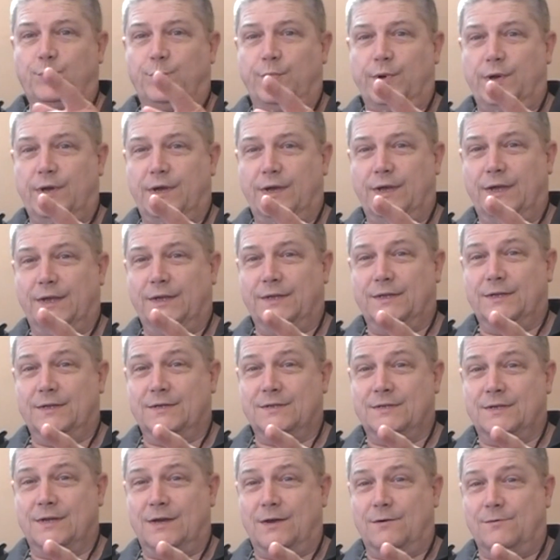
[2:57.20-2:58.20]
But it
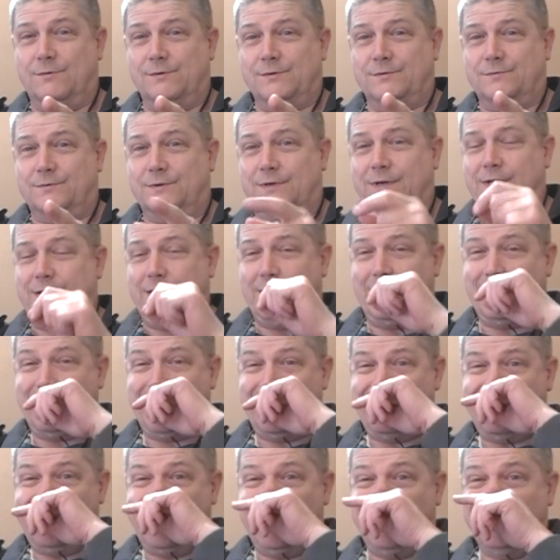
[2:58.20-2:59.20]
doesn't always work out
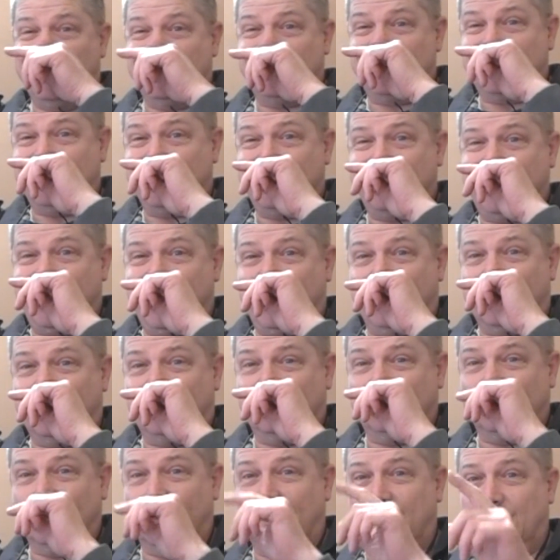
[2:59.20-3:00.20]
that way, as I said.
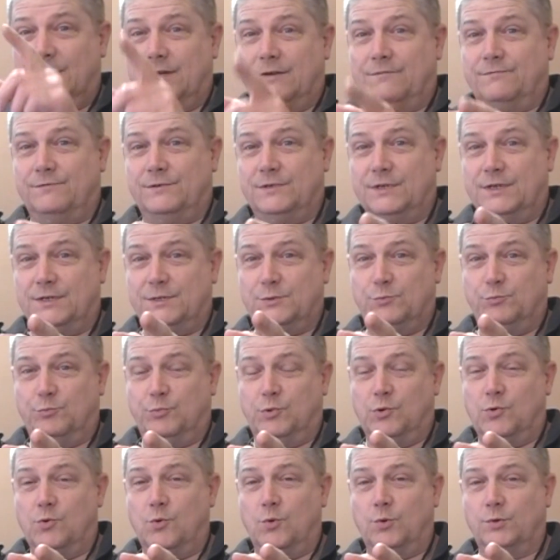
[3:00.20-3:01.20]
I've just
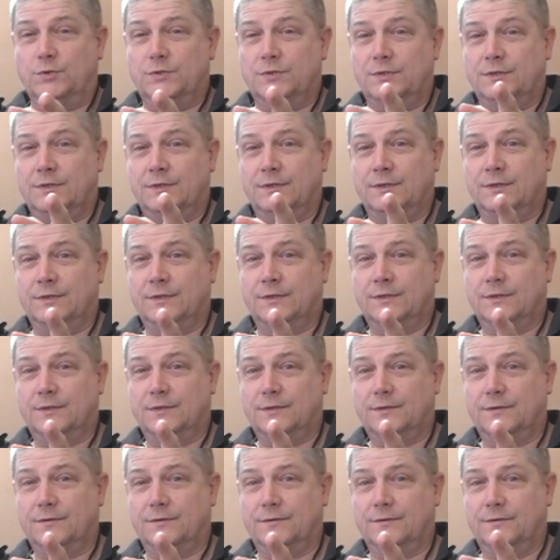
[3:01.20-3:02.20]
bought
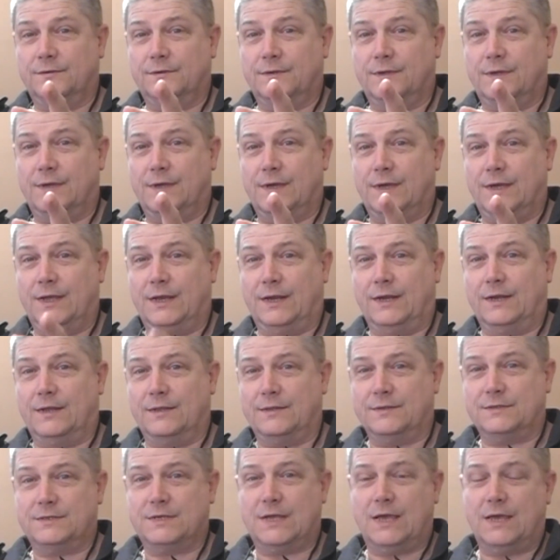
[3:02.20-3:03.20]

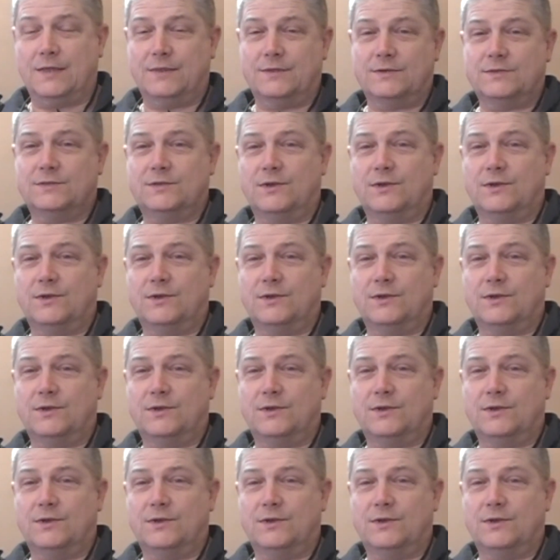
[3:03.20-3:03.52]
another set of the